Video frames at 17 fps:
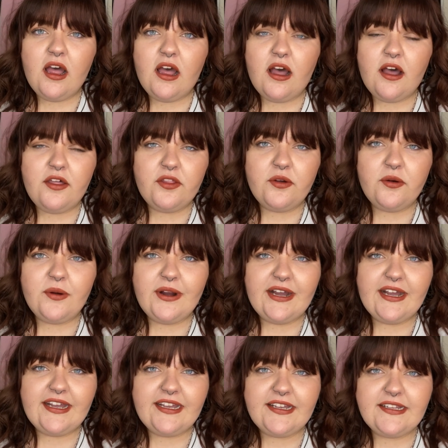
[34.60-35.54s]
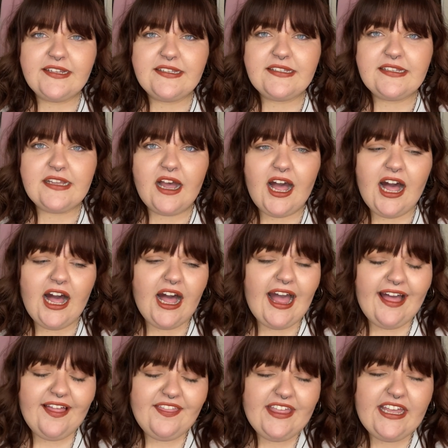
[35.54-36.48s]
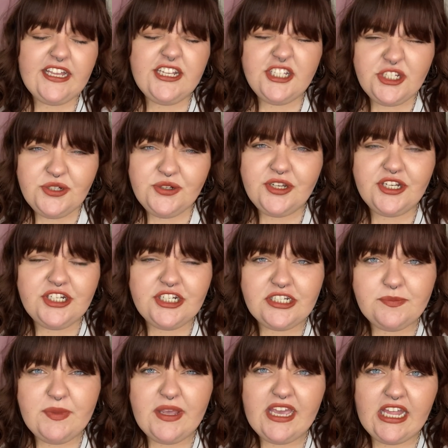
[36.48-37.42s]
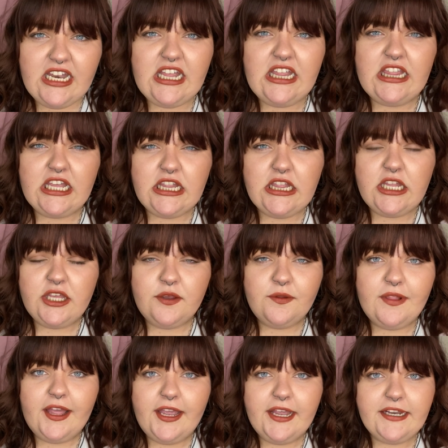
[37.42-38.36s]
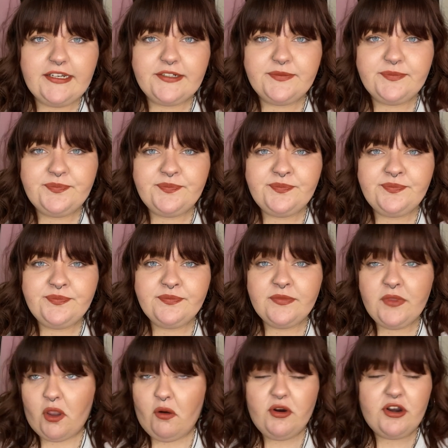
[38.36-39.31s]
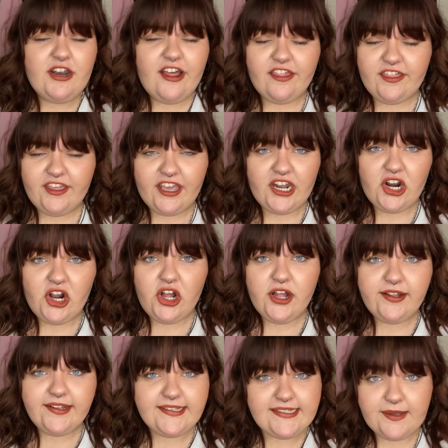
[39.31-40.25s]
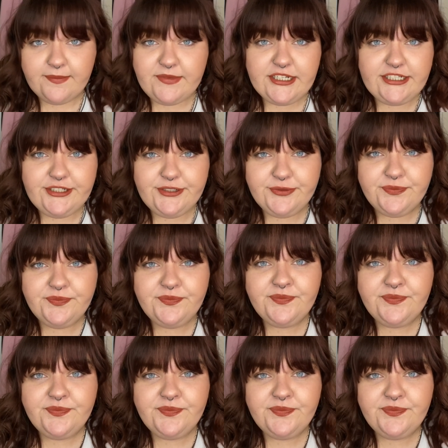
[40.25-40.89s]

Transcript: Otherwise, at the end, you can just pick anything that you liked or nothing at all. It's up to you.